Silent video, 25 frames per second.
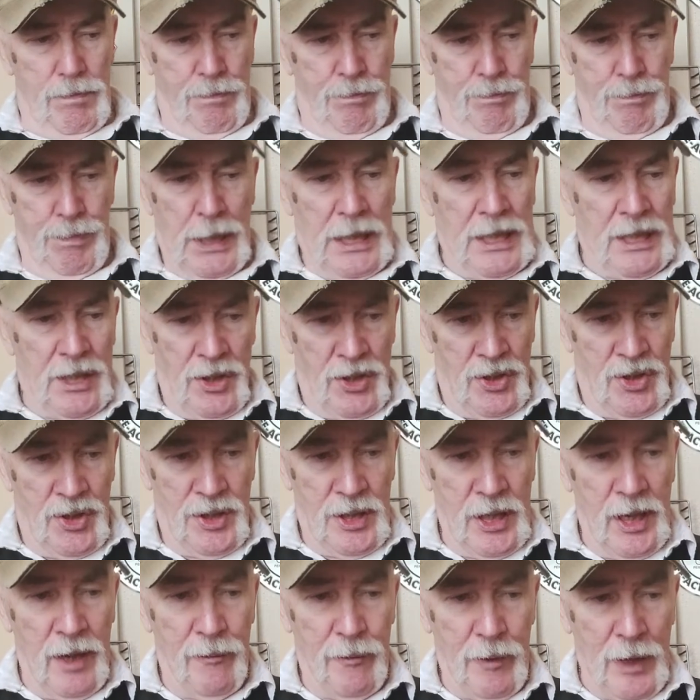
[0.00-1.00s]
Peter
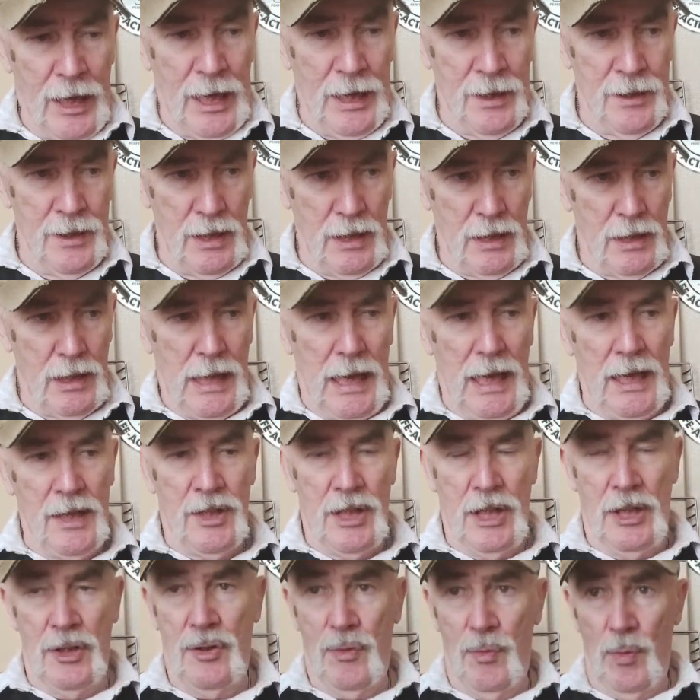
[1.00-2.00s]
Stiff had
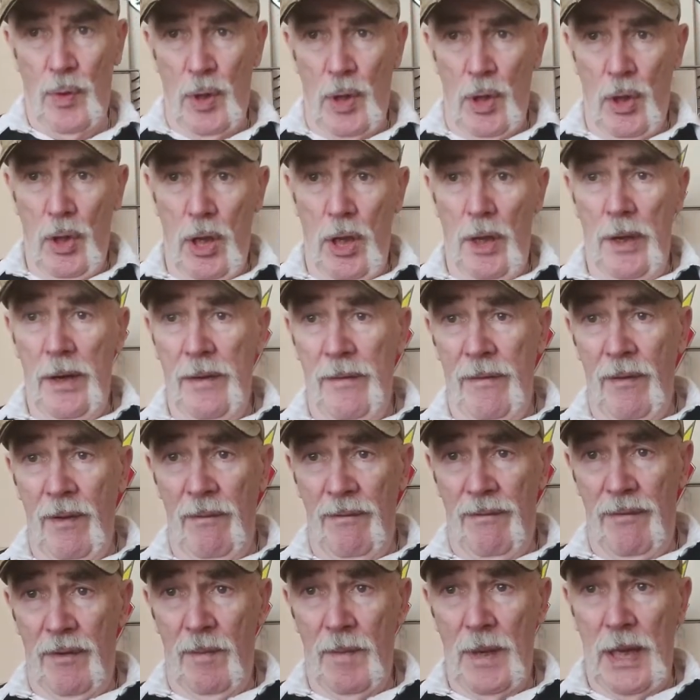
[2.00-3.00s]
access to a lot of
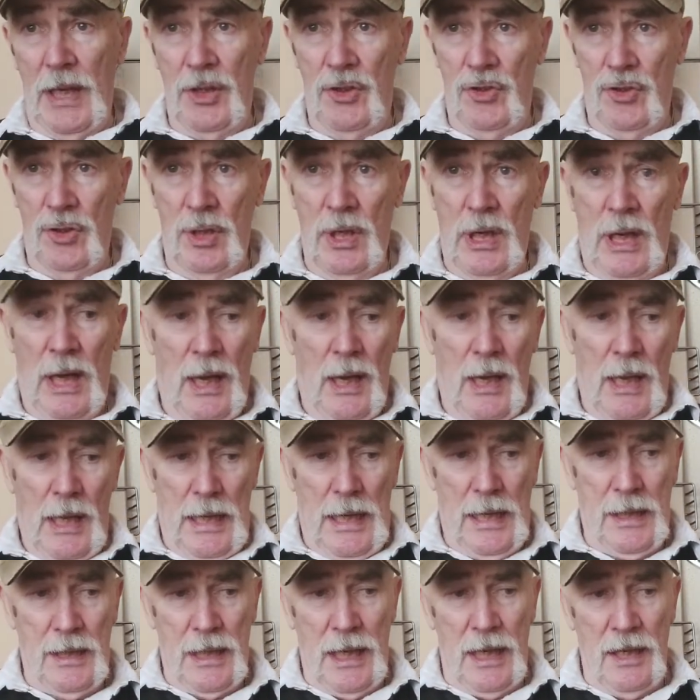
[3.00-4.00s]
information,
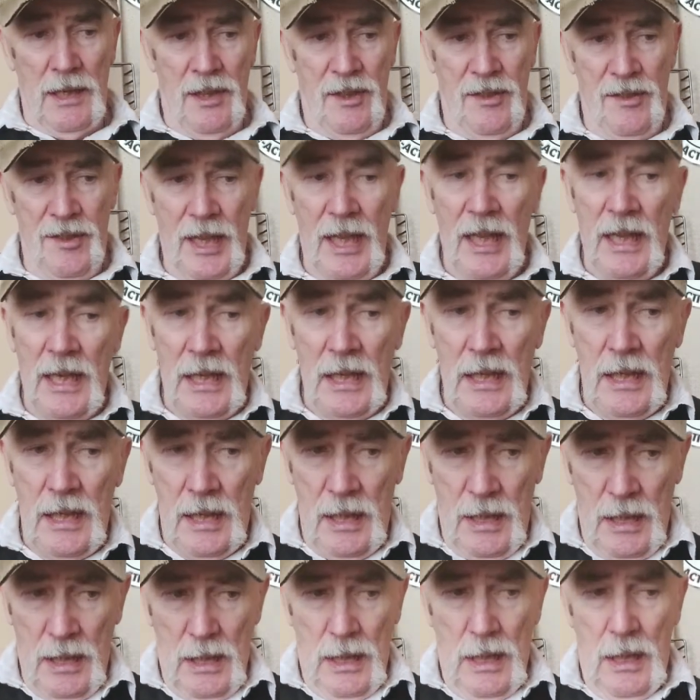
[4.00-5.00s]
and I think
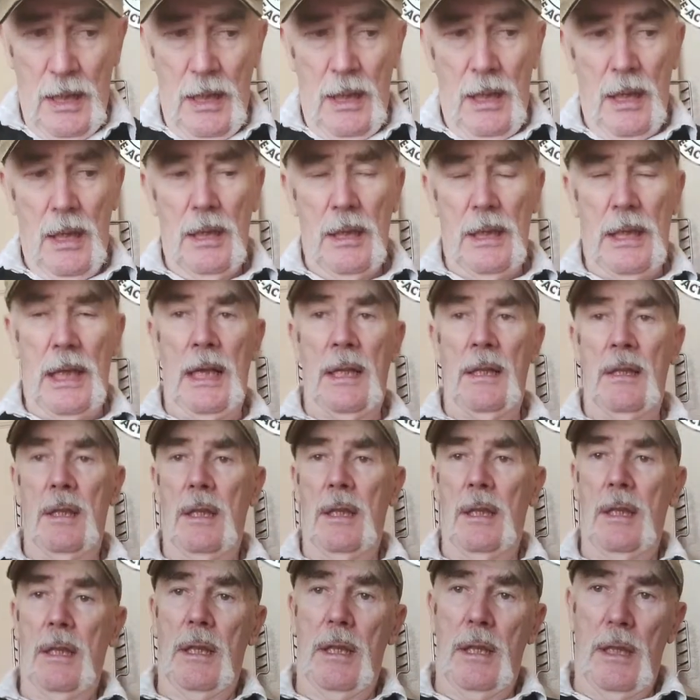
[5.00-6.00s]
that
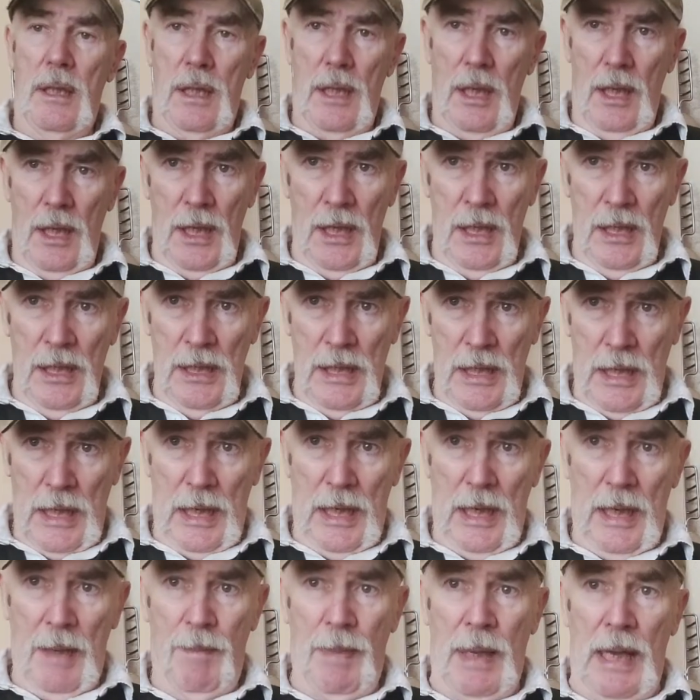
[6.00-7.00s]
the
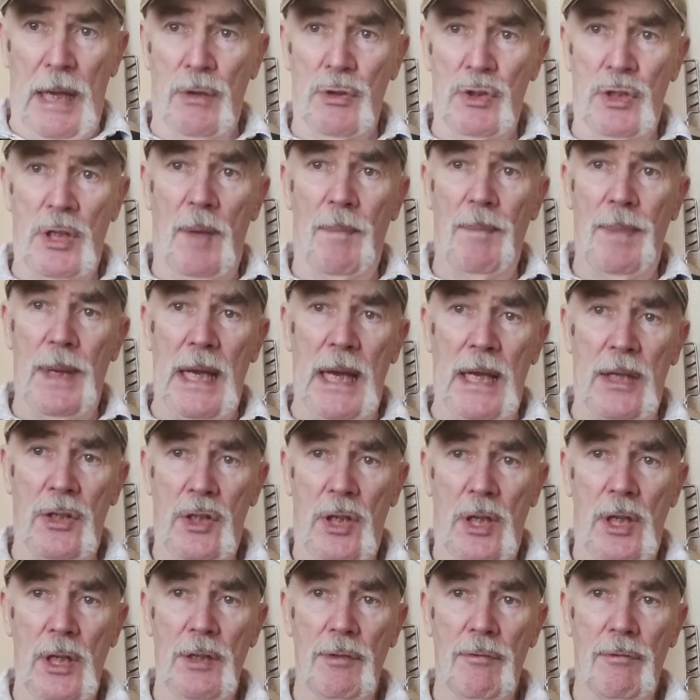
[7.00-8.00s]
powers that be
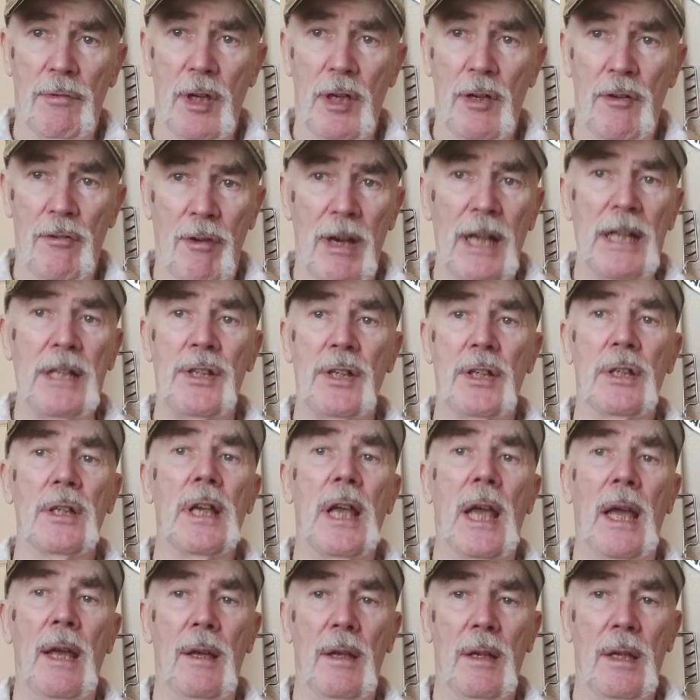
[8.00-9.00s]
actually regretted
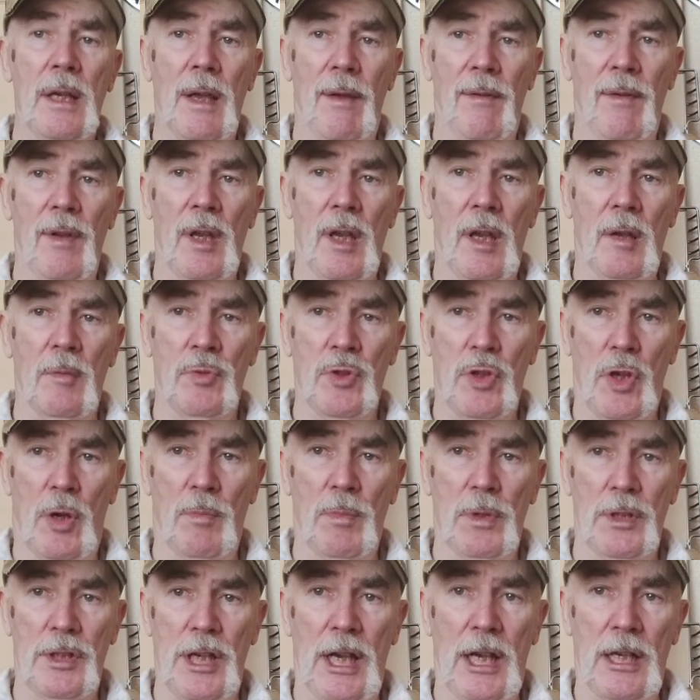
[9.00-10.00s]
giving him so
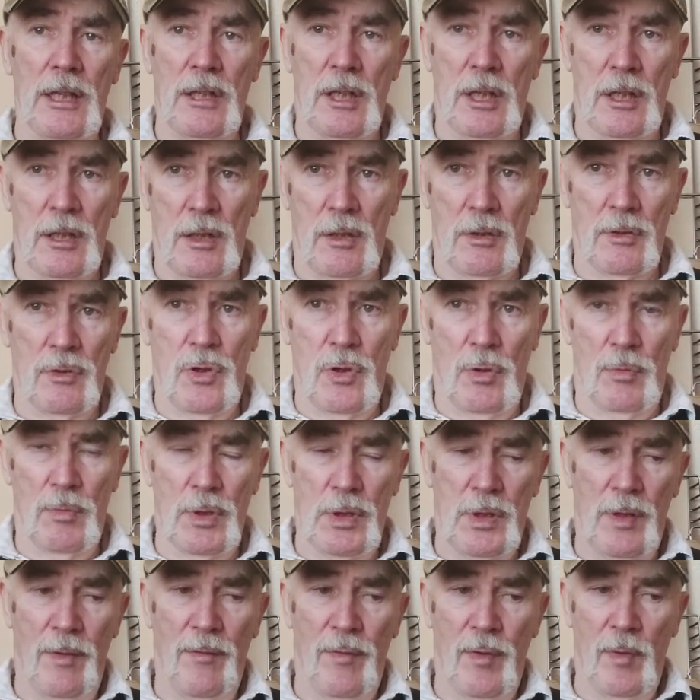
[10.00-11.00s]
much access because so
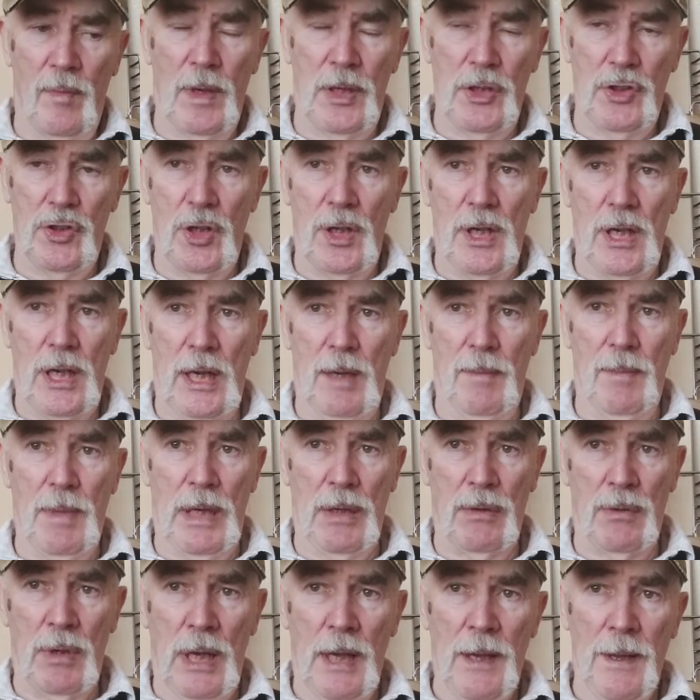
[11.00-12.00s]
much information came out.